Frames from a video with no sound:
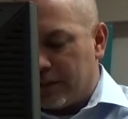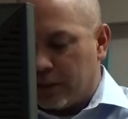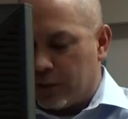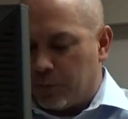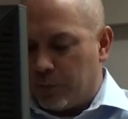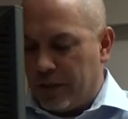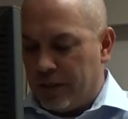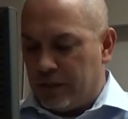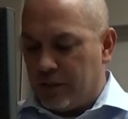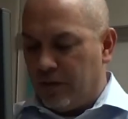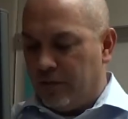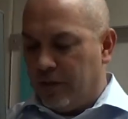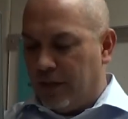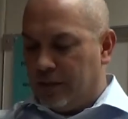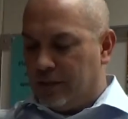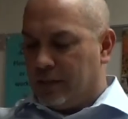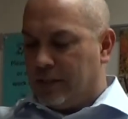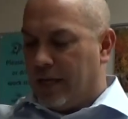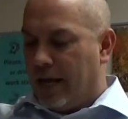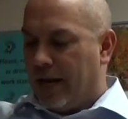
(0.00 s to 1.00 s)
expensive
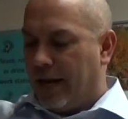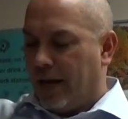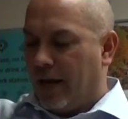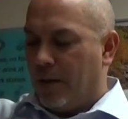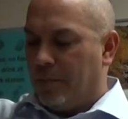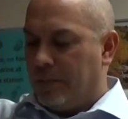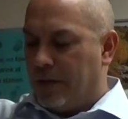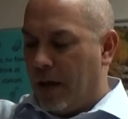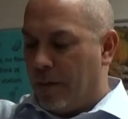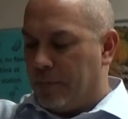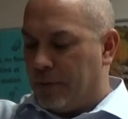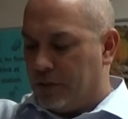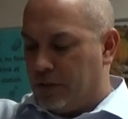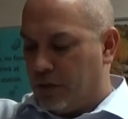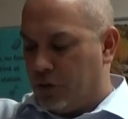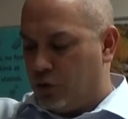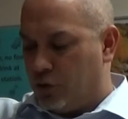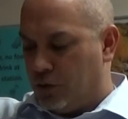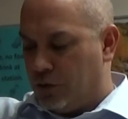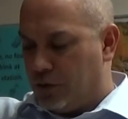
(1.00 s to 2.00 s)
than setting up
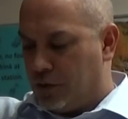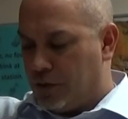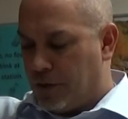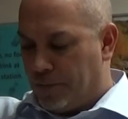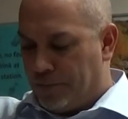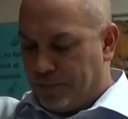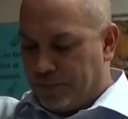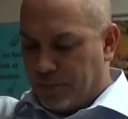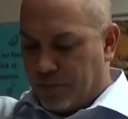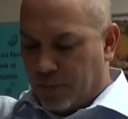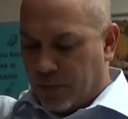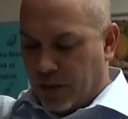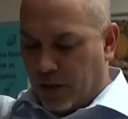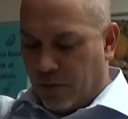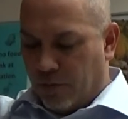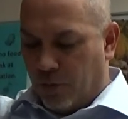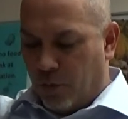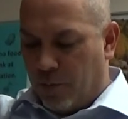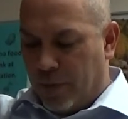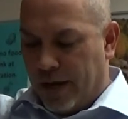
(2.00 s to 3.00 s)
depositions.
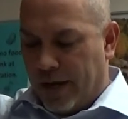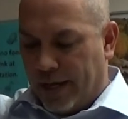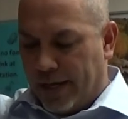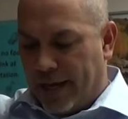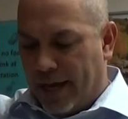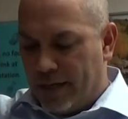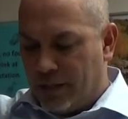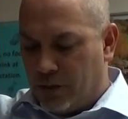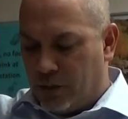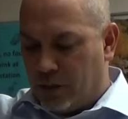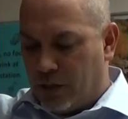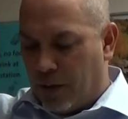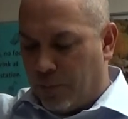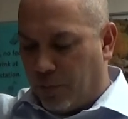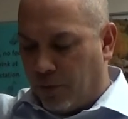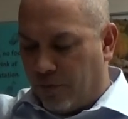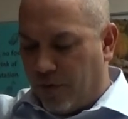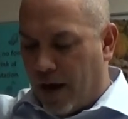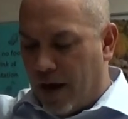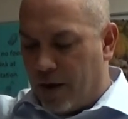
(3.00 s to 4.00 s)
For many cases, they
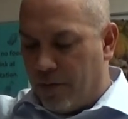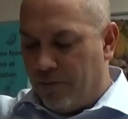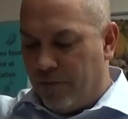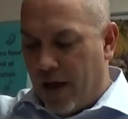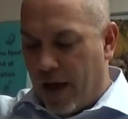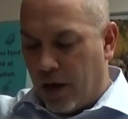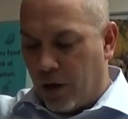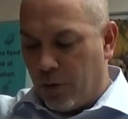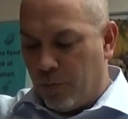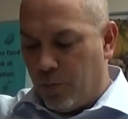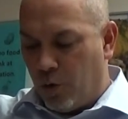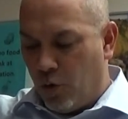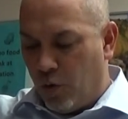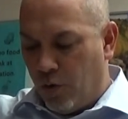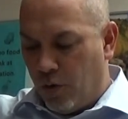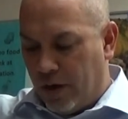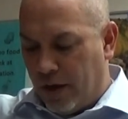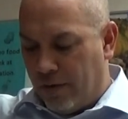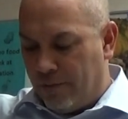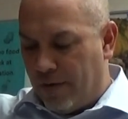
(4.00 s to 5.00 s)
provide a
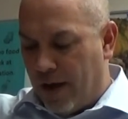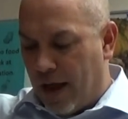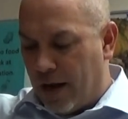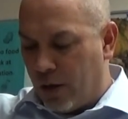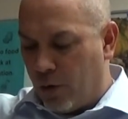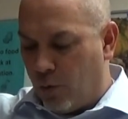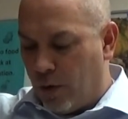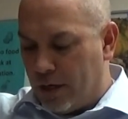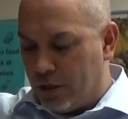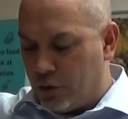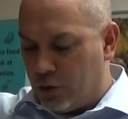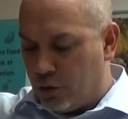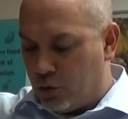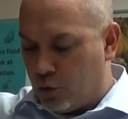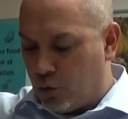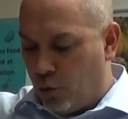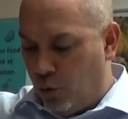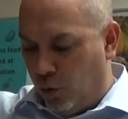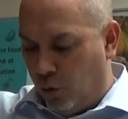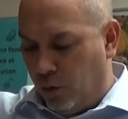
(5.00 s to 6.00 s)
valuable evaluation
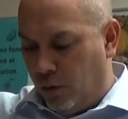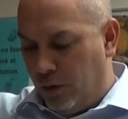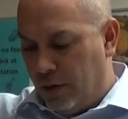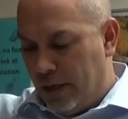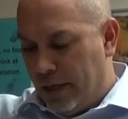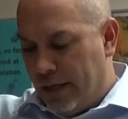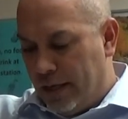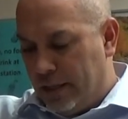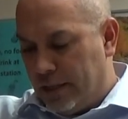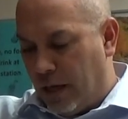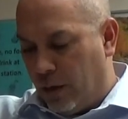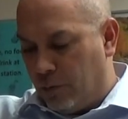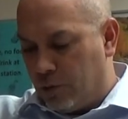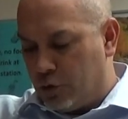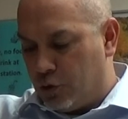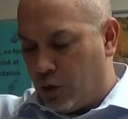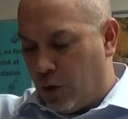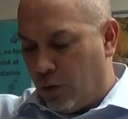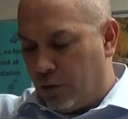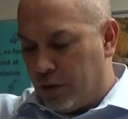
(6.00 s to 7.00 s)
tool that will
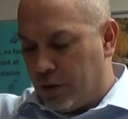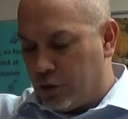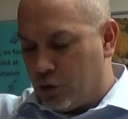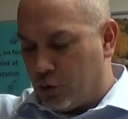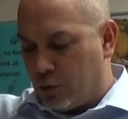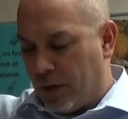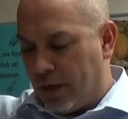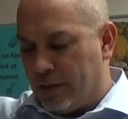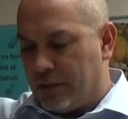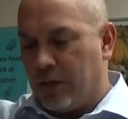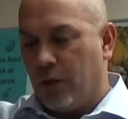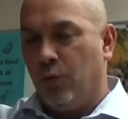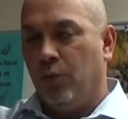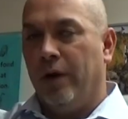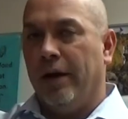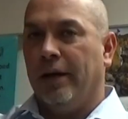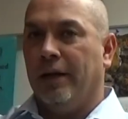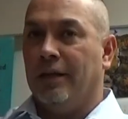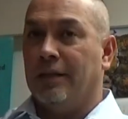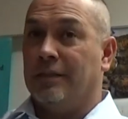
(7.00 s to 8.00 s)
show the strengths and
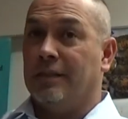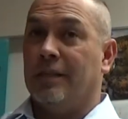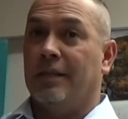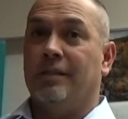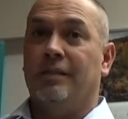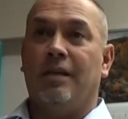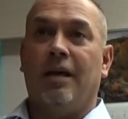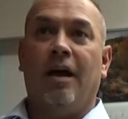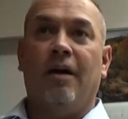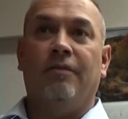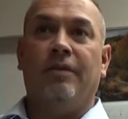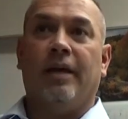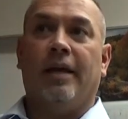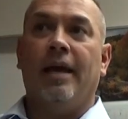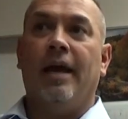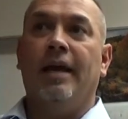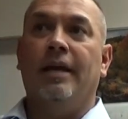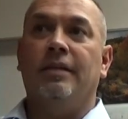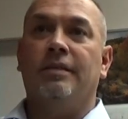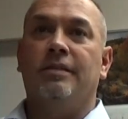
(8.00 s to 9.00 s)
weaknesses of the
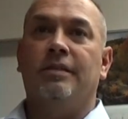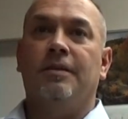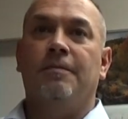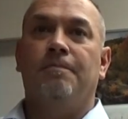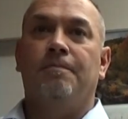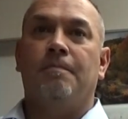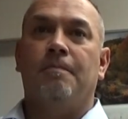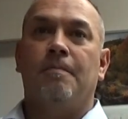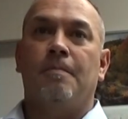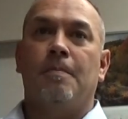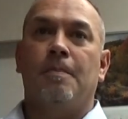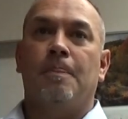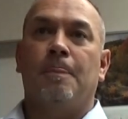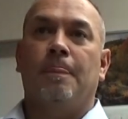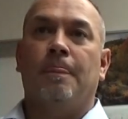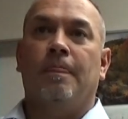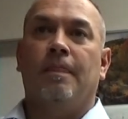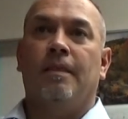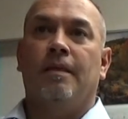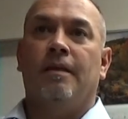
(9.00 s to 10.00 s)
case.
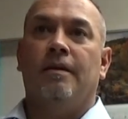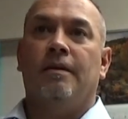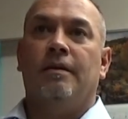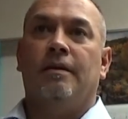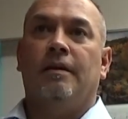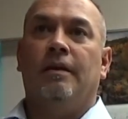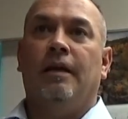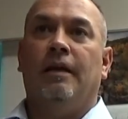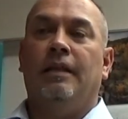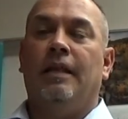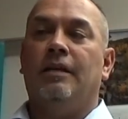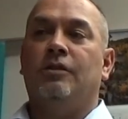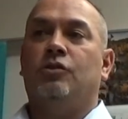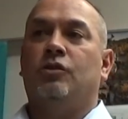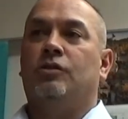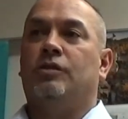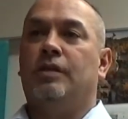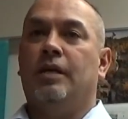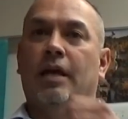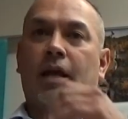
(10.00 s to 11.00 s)
And that's
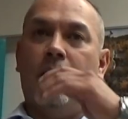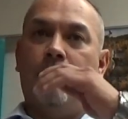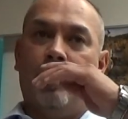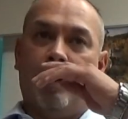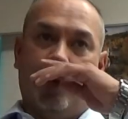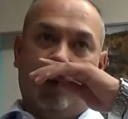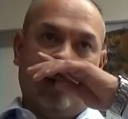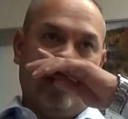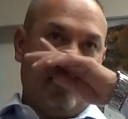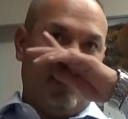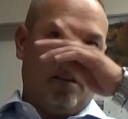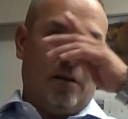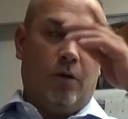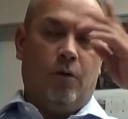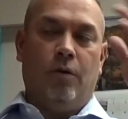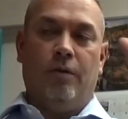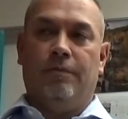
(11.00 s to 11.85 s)
just it. I mean, you know,